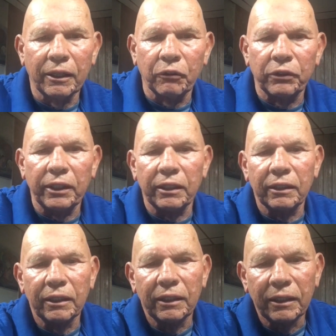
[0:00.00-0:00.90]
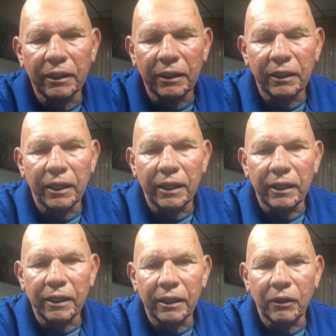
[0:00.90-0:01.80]
healthy
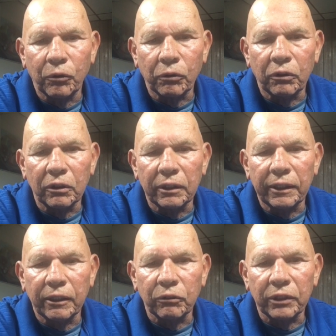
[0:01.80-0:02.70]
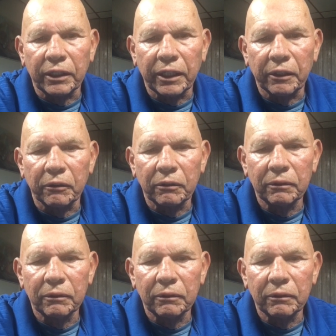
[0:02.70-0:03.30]
oral and healthy care.